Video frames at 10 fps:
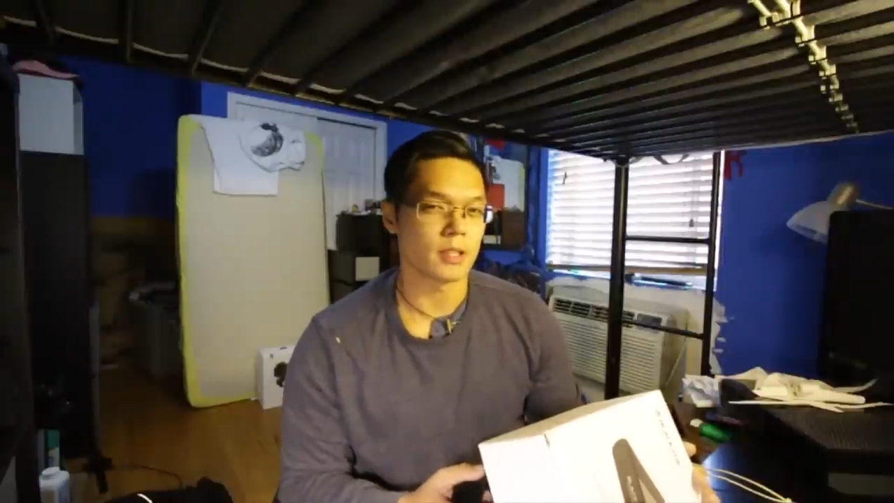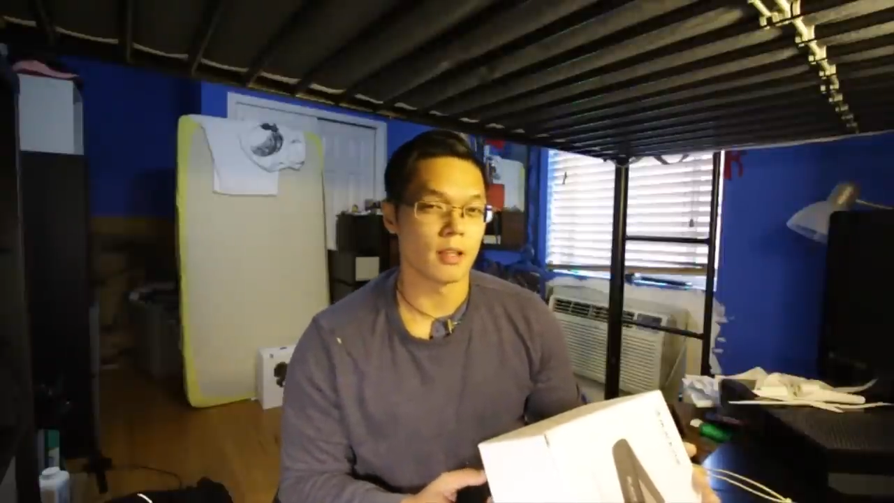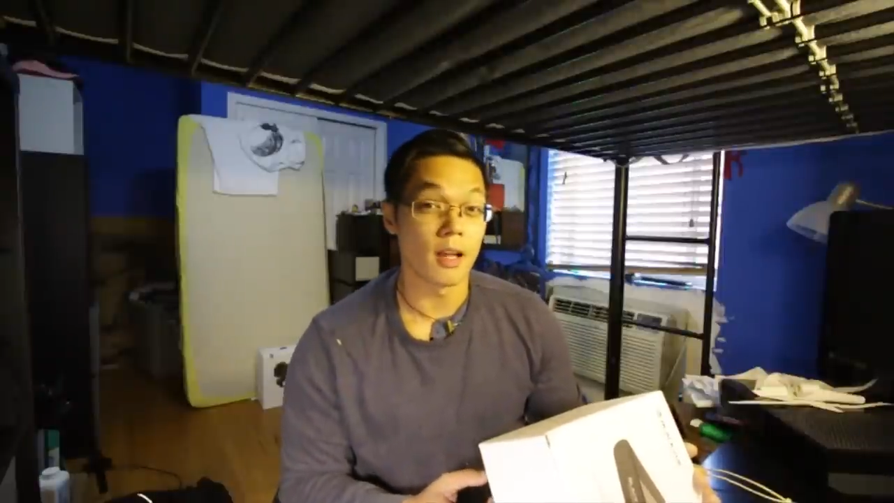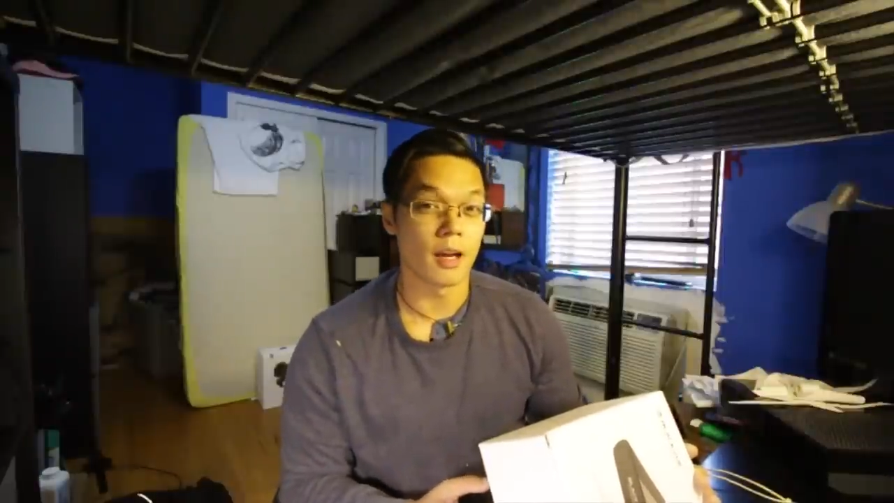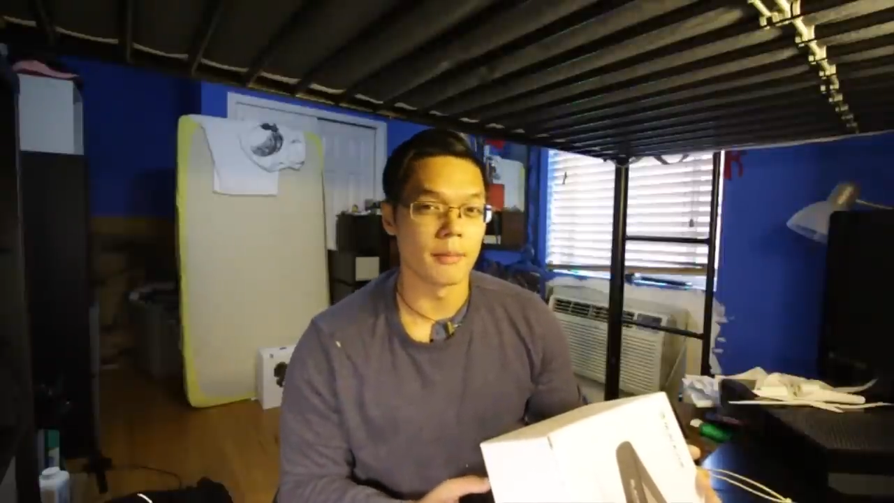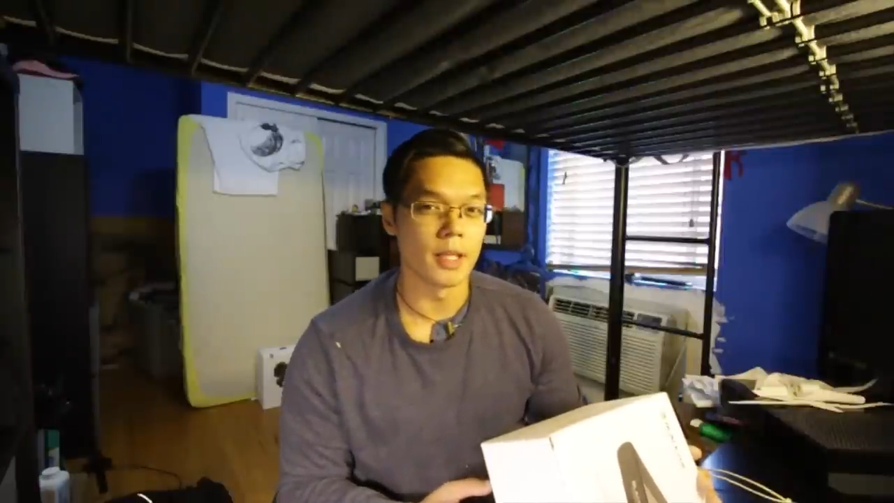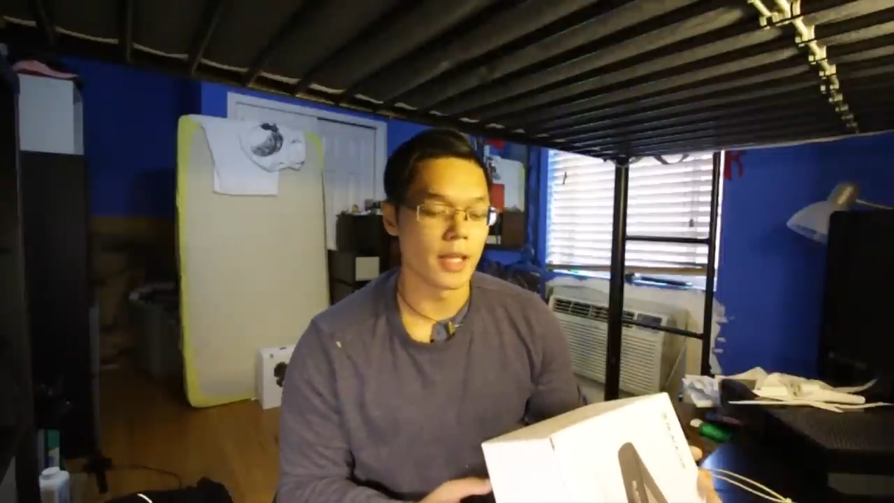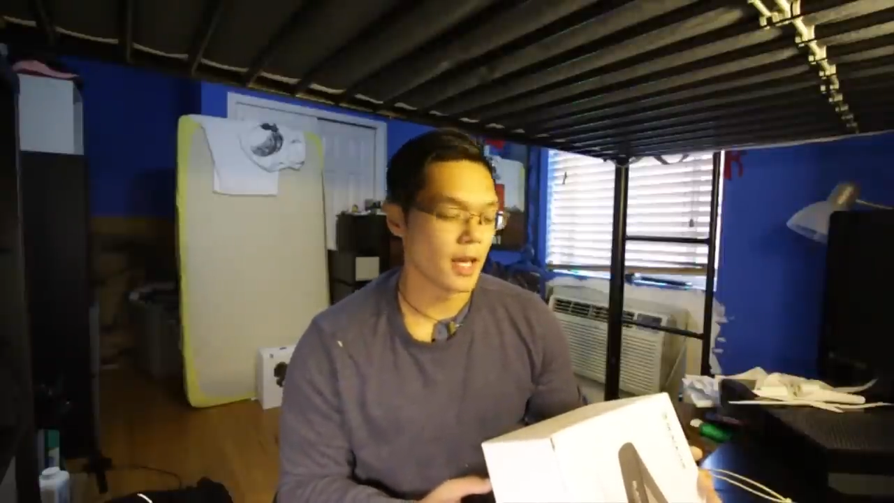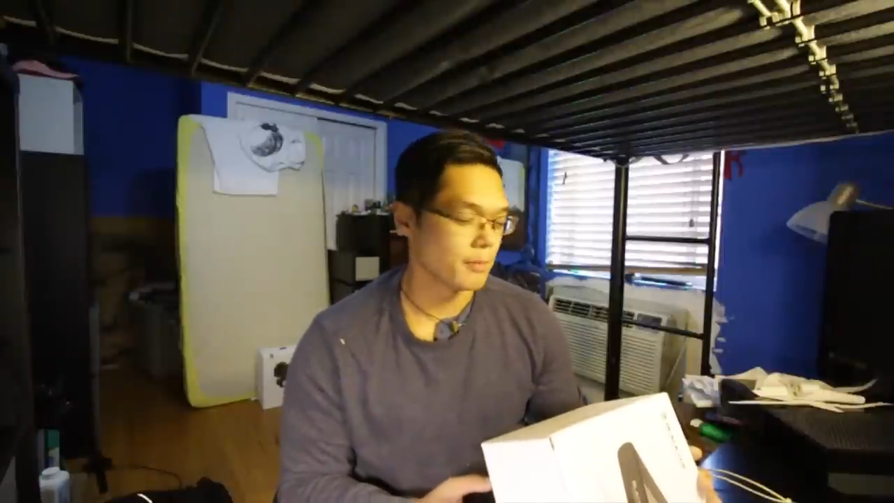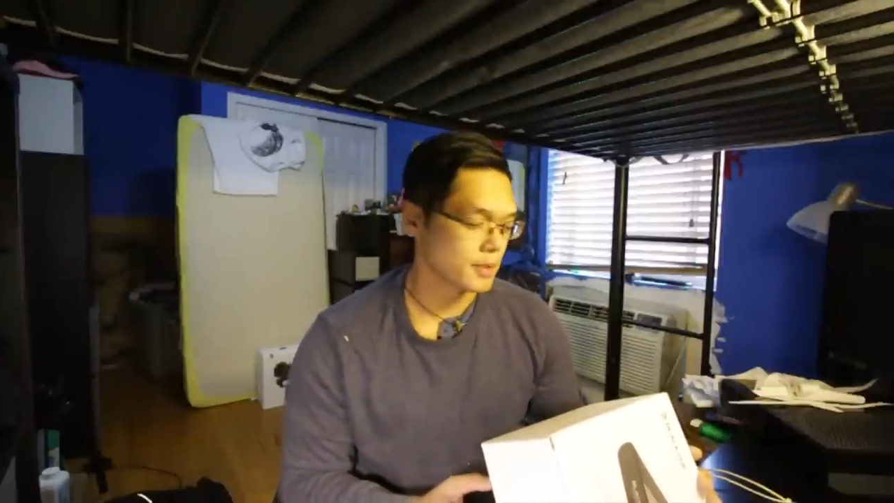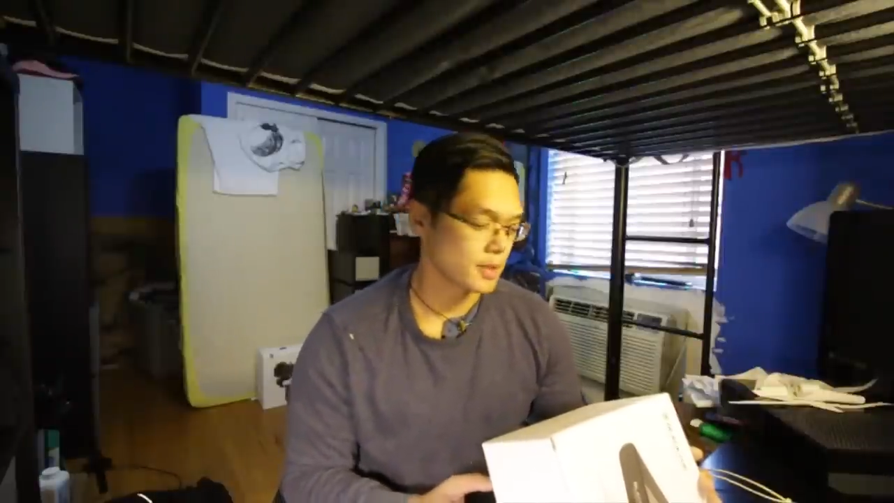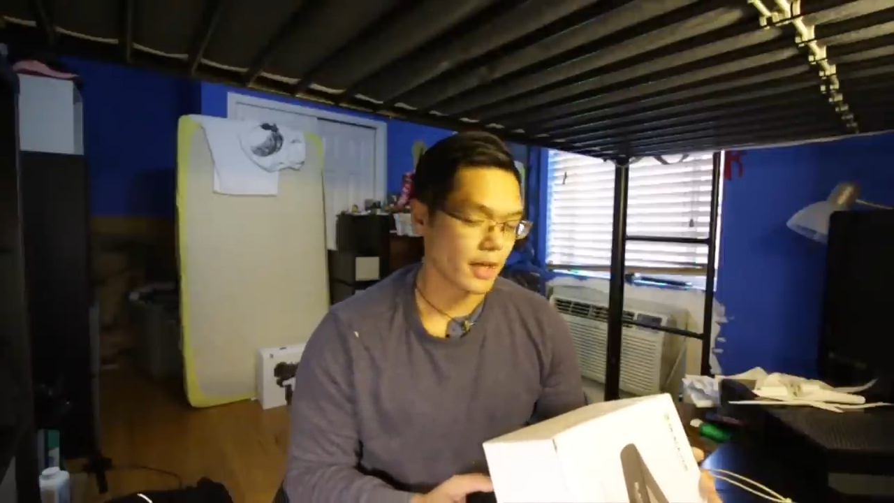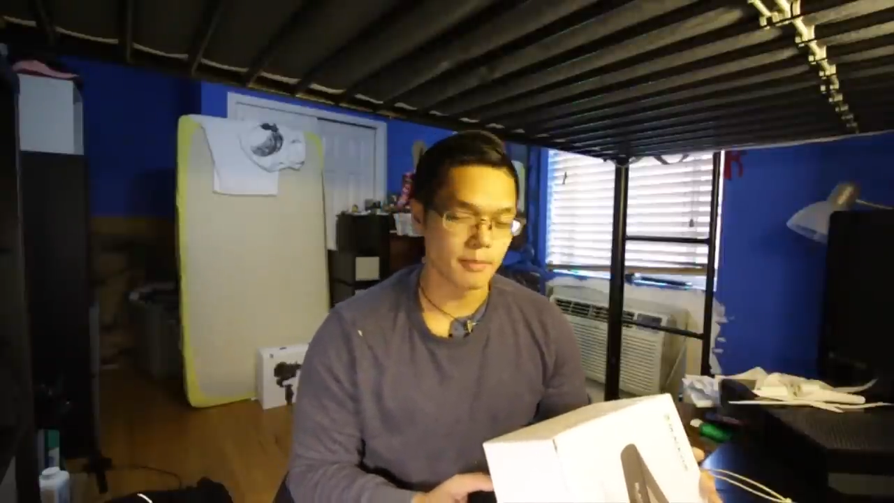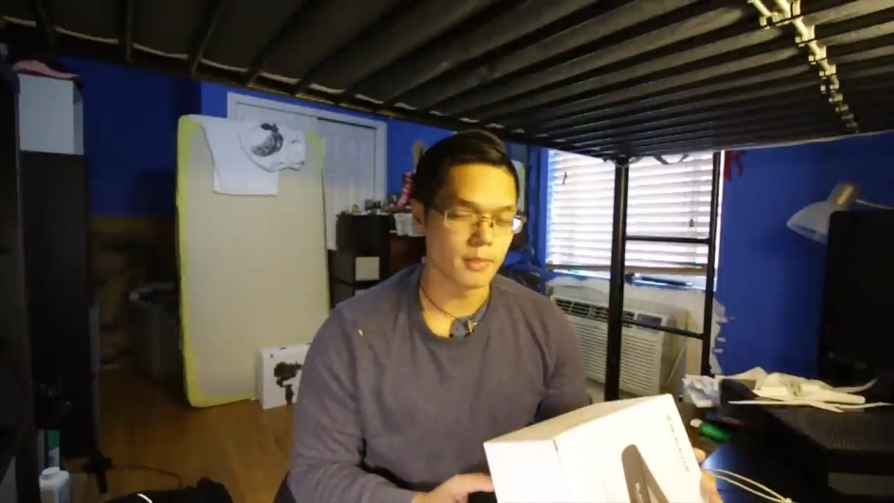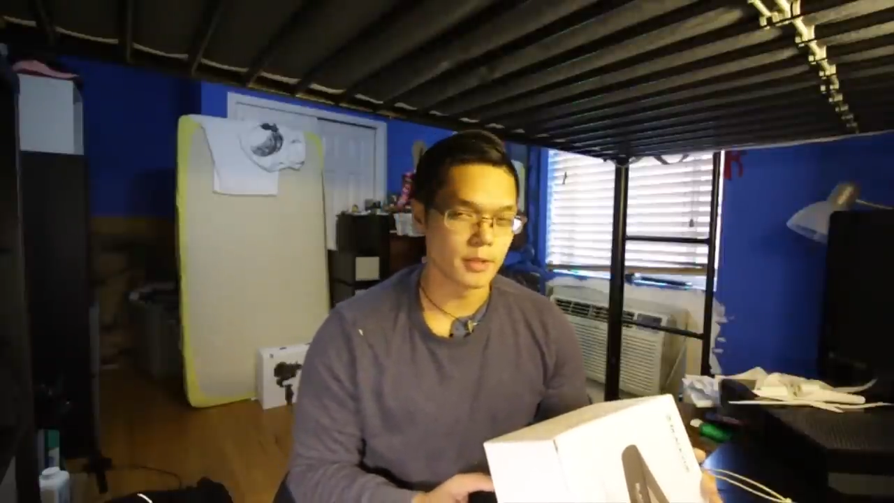a lot of milliamps,
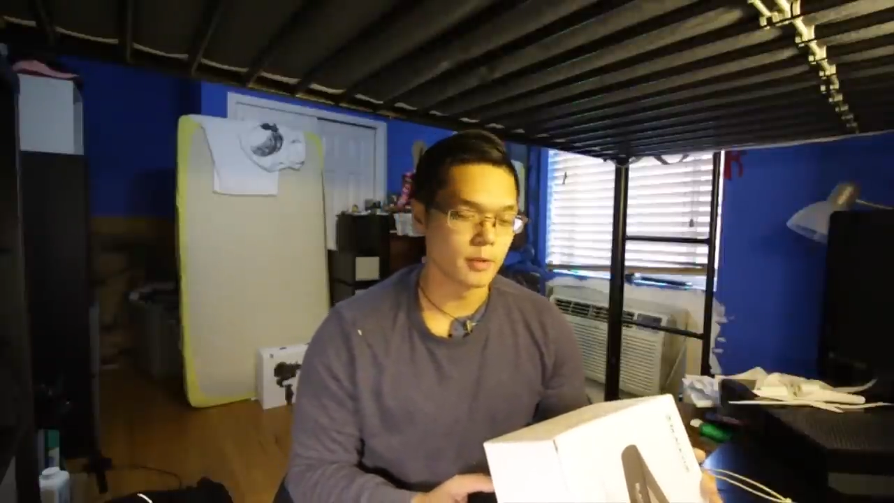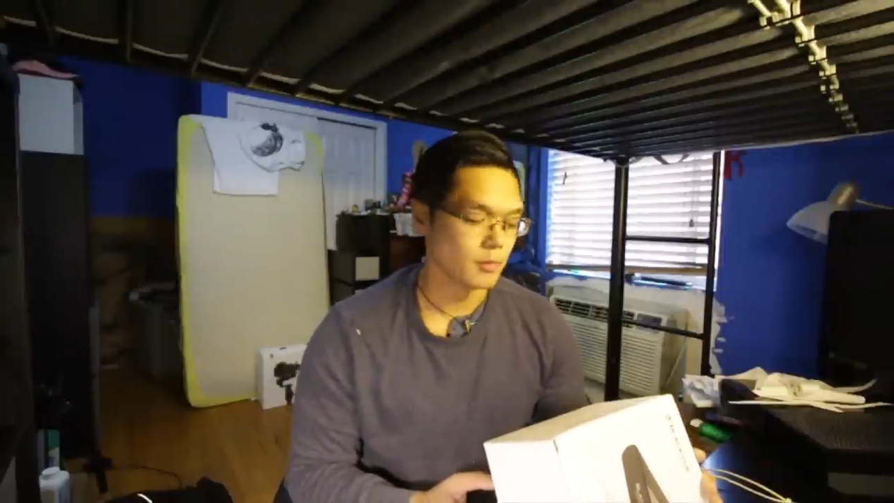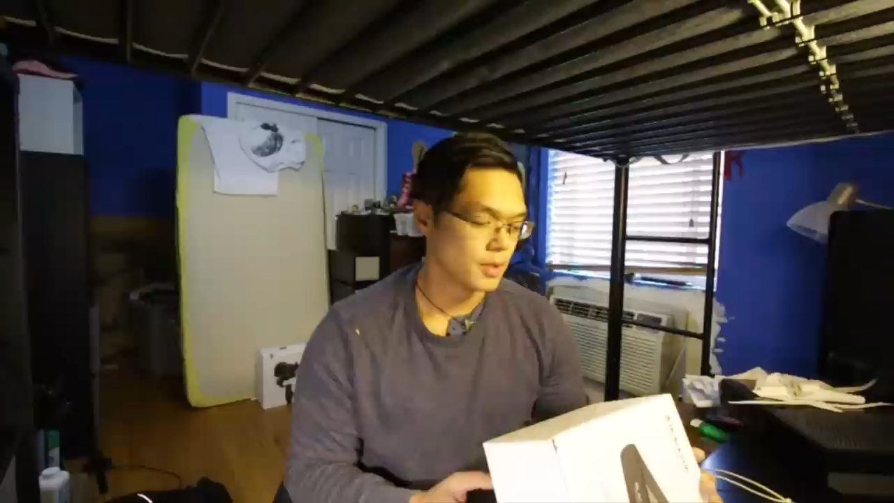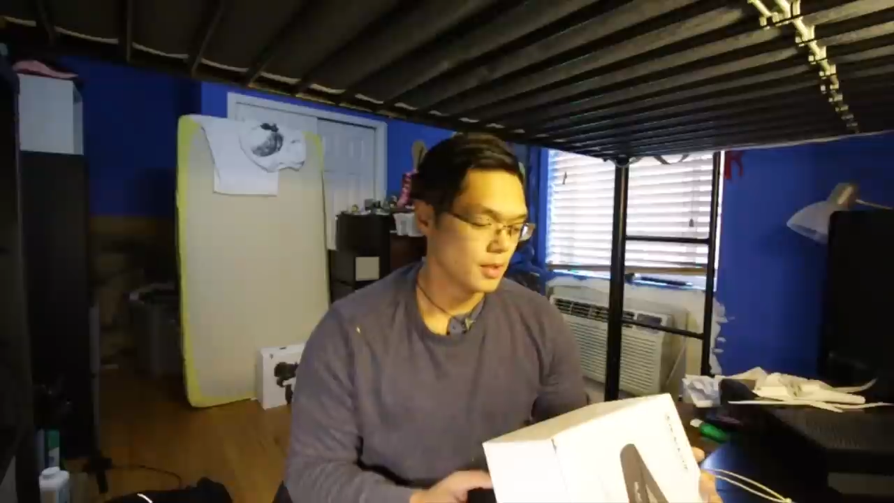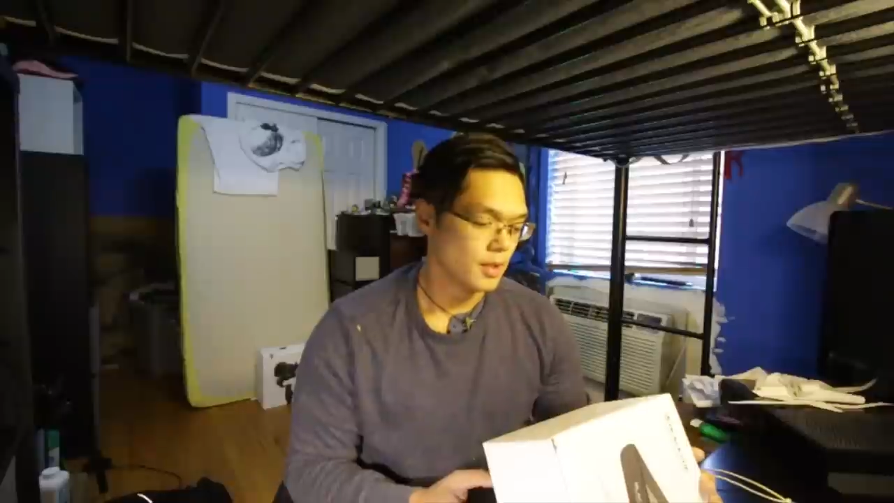I assume.